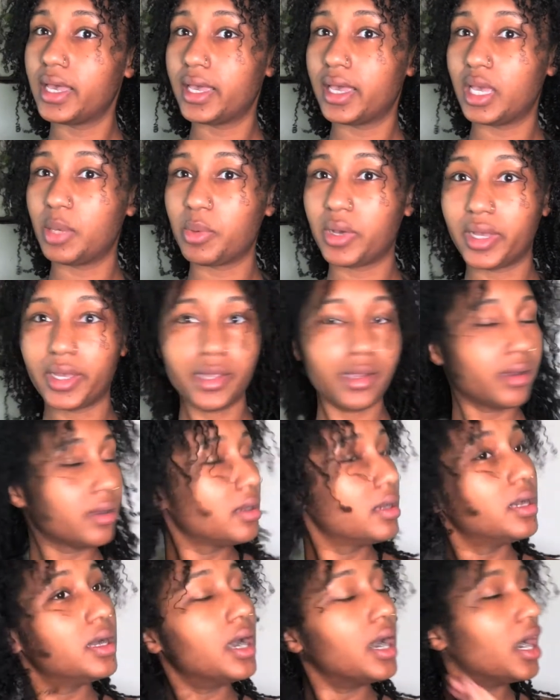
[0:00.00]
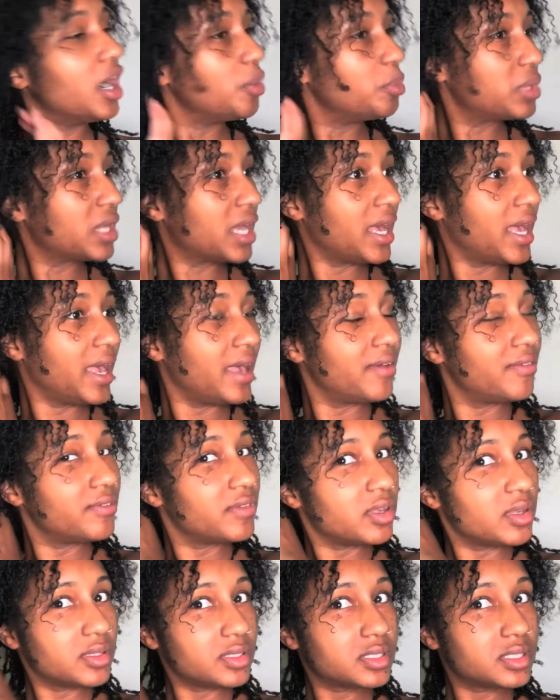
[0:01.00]
in my hair. But I have
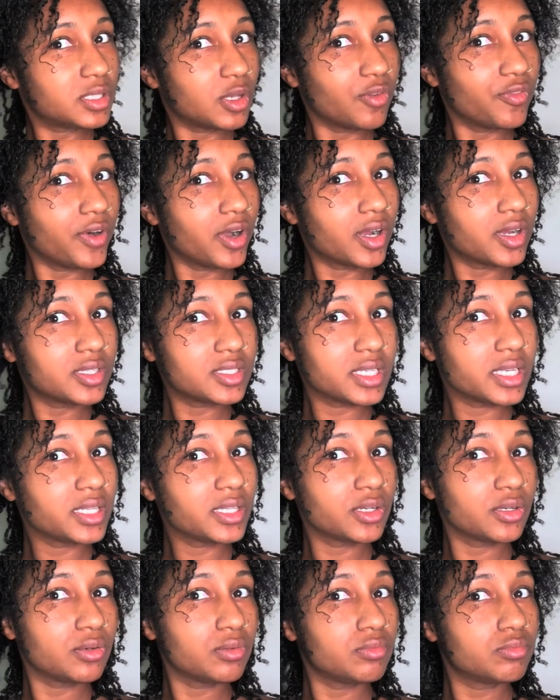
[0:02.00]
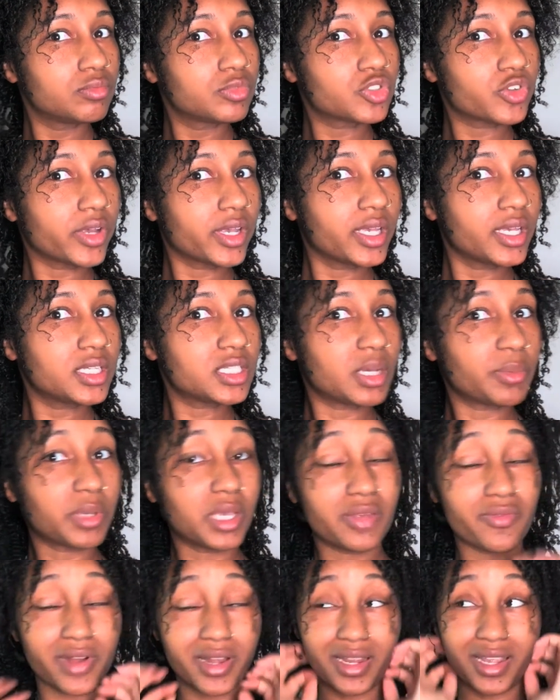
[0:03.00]
so far seen little shrinkage. I'm
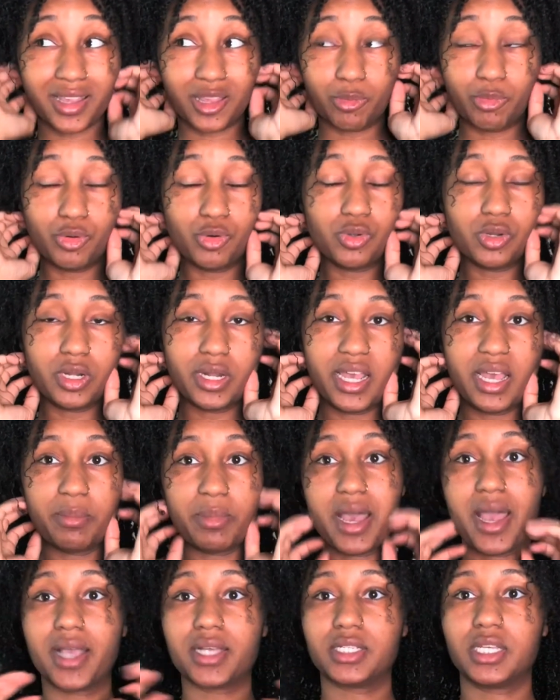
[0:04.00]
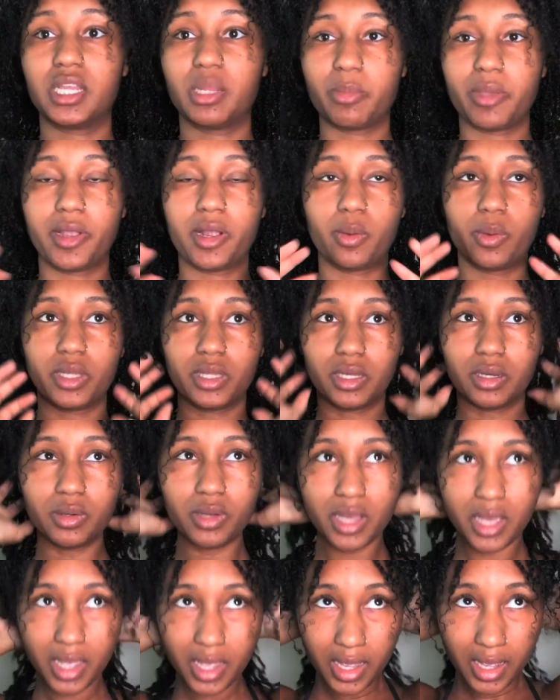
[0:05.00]
getting ready to get in the pool today. I'm not actually getting my hair wet though,
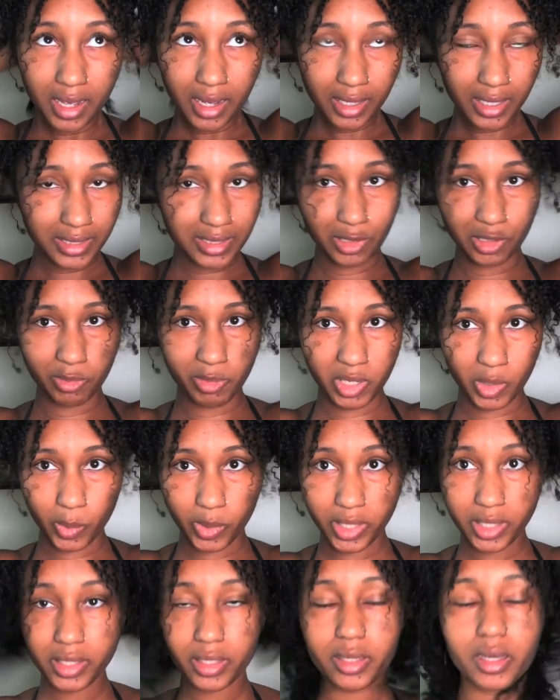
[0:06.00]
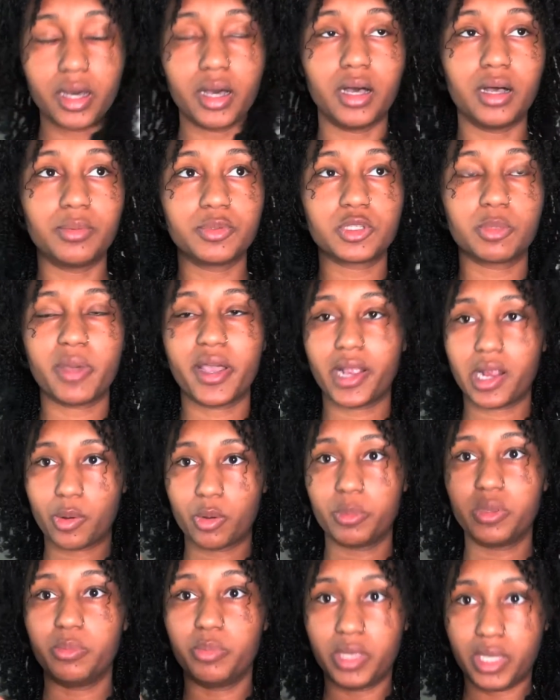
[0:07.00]
because it's only been a week. So my hair will
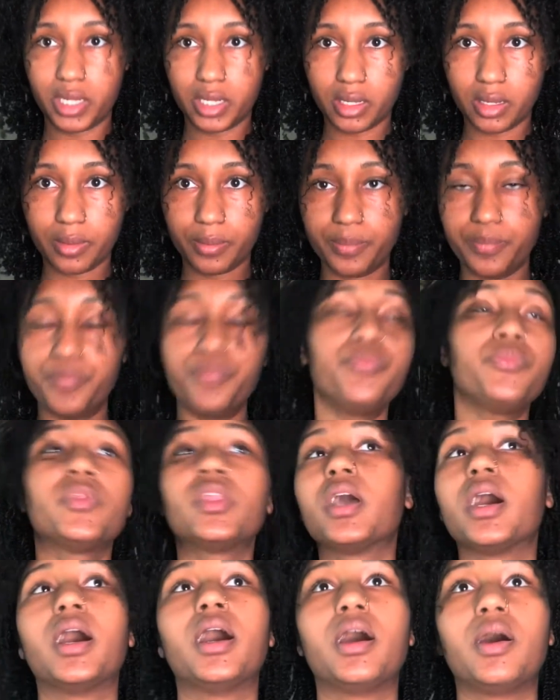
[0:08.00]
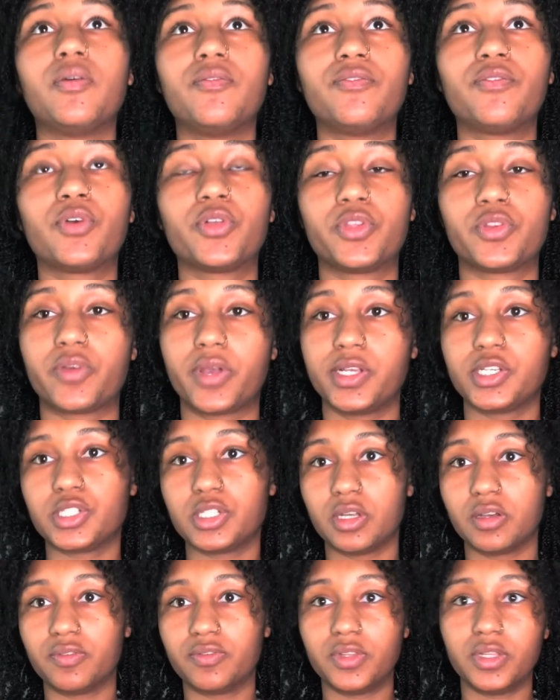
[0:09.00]
be pinned up for the duration
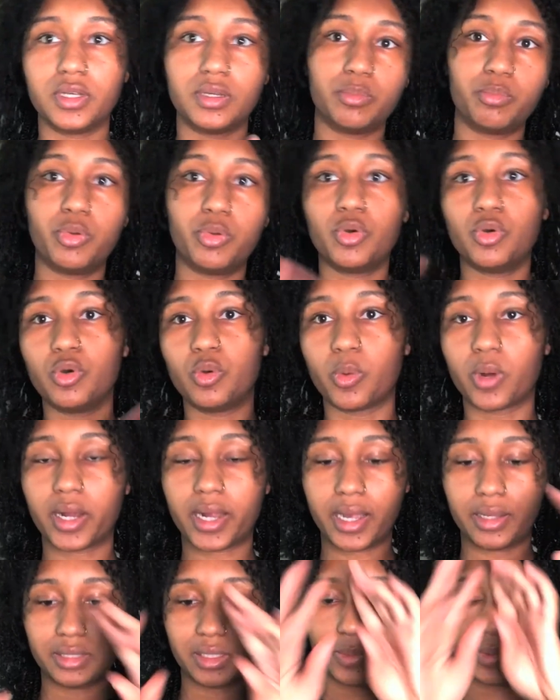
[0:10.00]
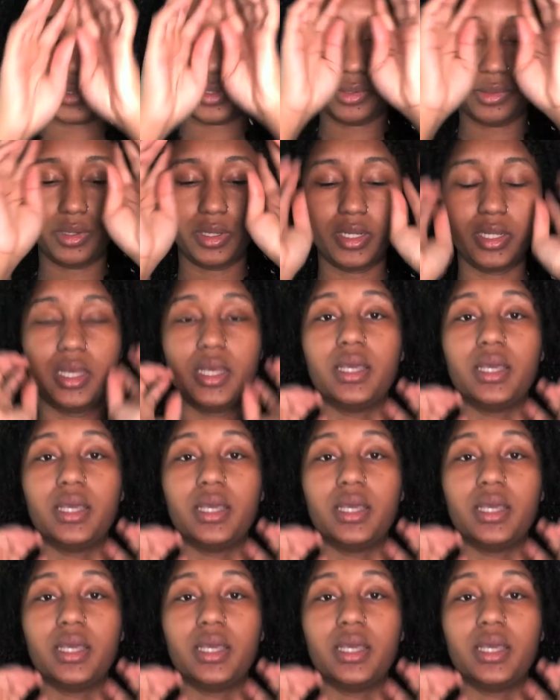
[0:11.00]
of the pool workout that we're doing.